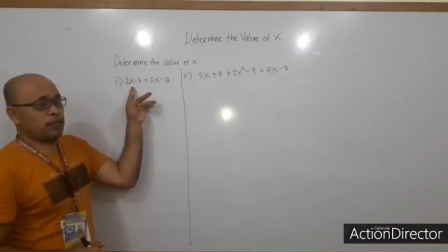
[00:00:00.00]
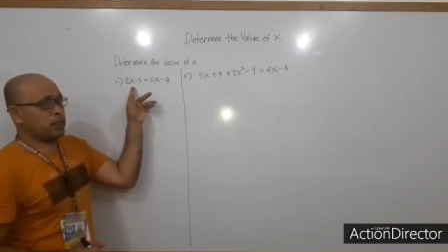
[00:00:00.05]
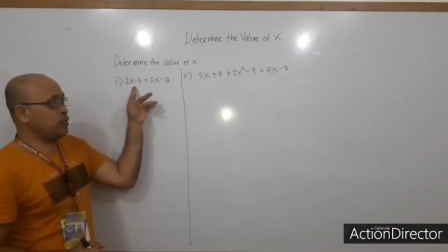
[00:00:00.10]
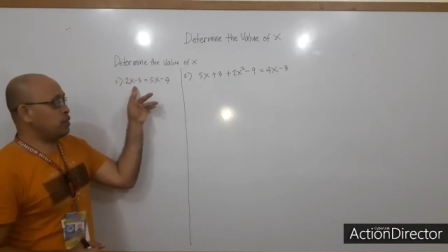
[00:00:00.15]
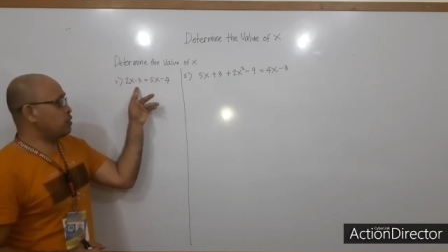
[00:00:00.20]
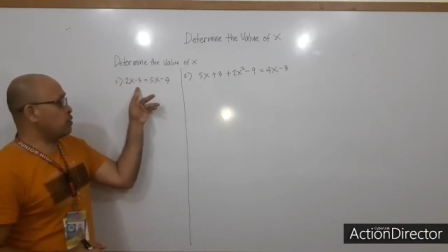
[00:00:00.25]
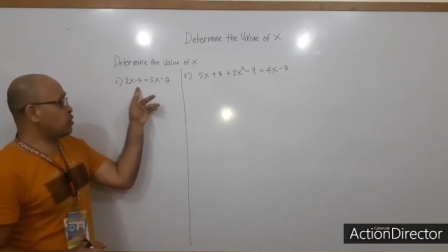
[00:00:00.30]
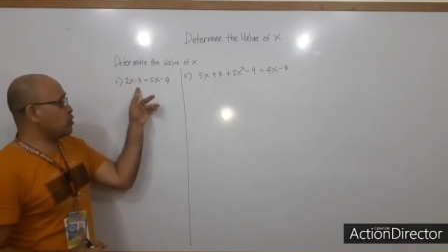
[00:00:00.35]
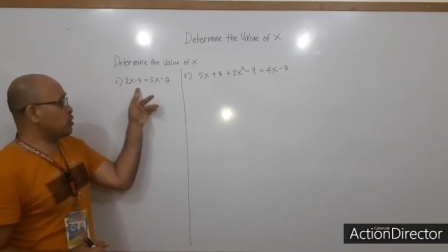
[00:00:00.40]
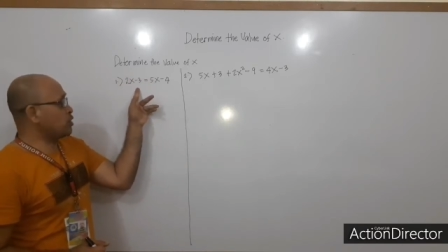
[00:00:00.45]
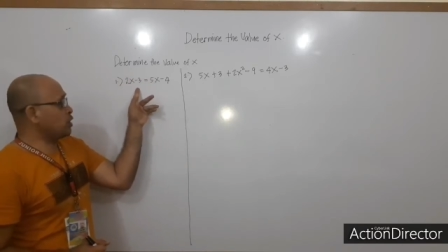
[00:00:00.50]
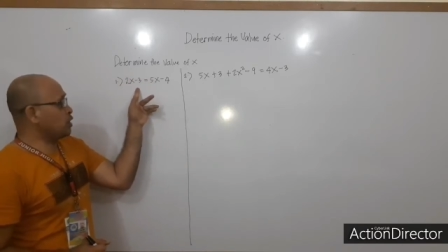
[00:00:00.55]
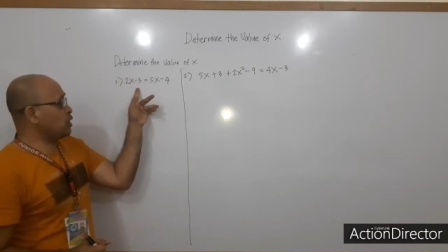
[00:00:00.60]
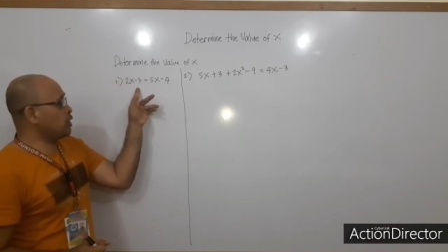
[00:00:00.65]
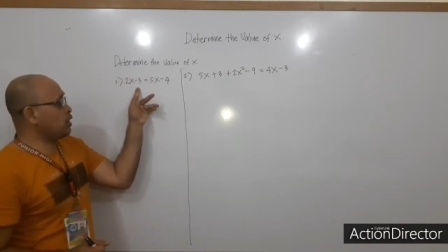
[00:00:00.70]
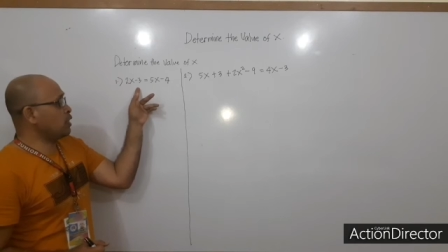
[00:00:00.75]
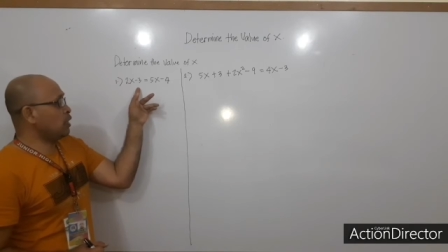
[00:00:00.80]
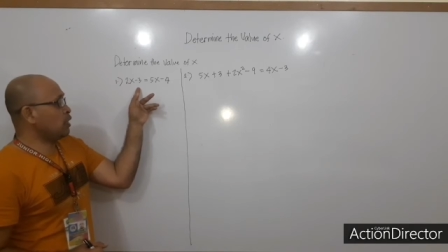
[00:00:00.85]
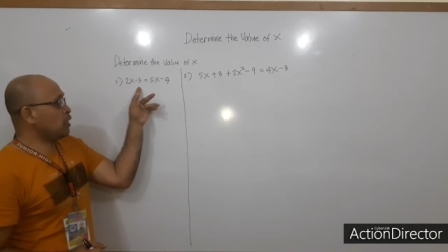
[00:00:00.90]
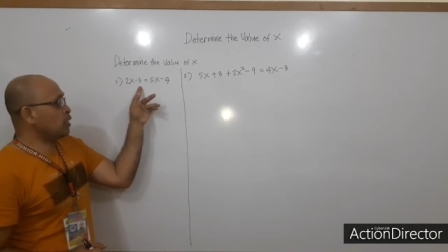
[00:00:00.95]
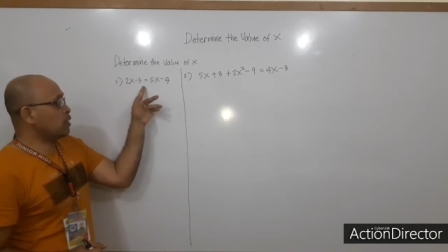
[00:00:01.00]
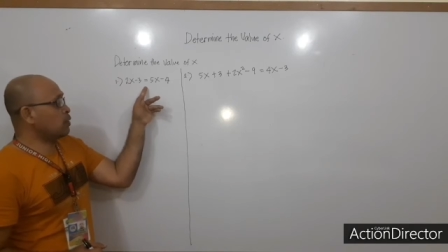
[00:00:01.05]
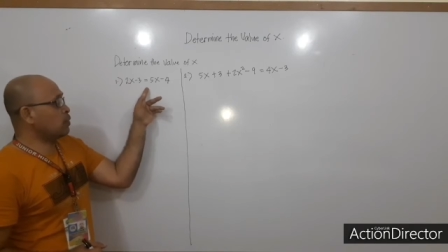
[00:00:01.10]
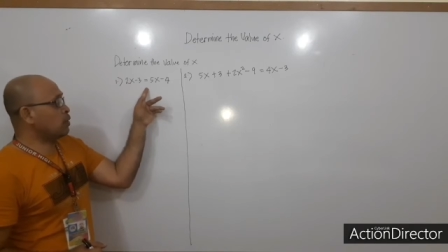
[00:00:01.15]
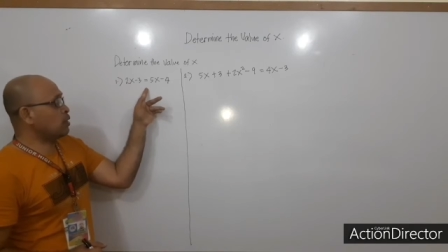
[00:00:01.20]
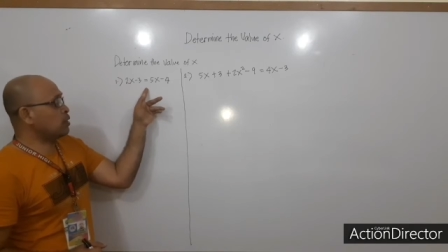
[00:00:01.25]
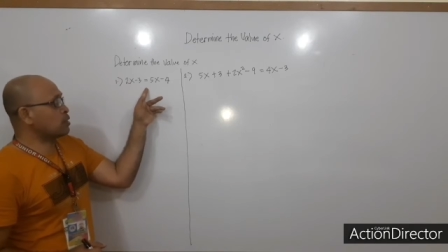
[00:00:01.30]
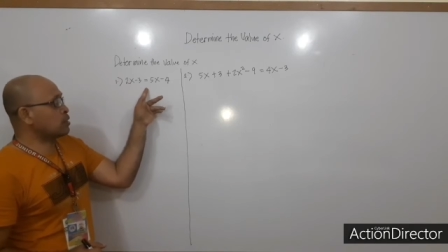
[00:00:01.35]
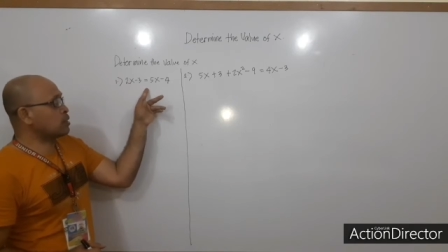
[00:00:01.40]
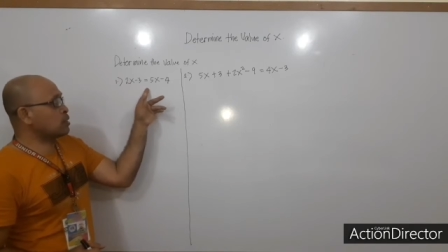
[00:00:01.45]
minus 3
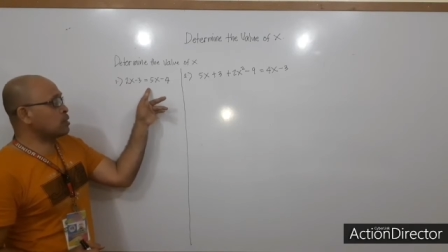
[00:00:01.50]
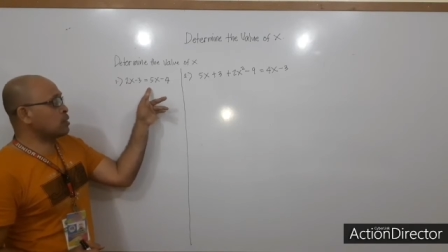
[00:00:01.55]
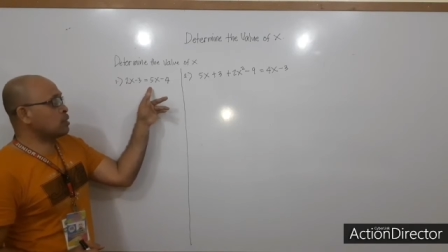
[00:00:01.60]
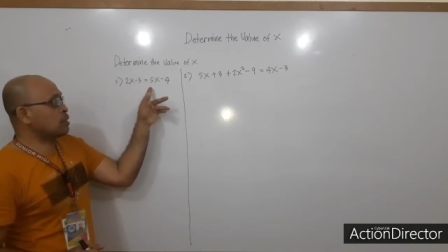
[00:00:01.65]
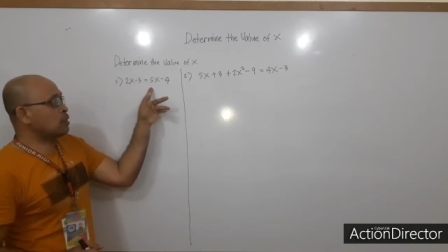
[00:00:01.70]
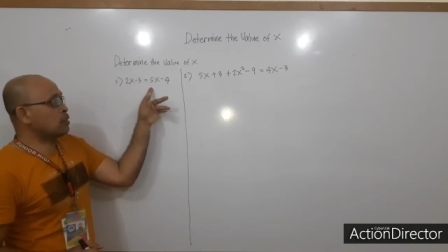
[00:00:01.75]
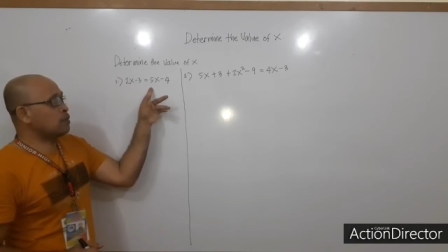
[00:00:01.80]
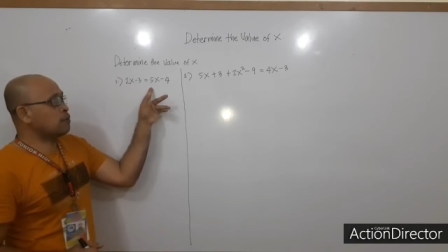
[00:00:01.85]
equals